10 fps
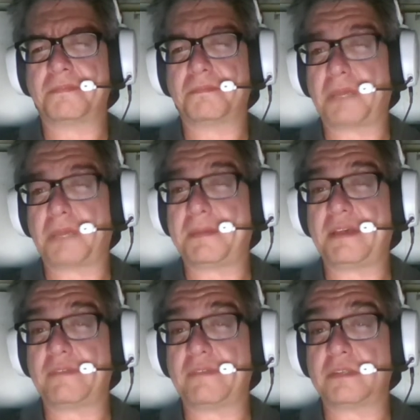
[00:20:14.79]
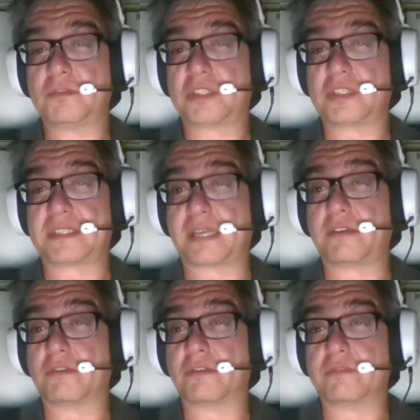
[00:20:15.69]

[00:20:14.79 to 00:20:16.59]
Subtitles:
maybe even just tell your own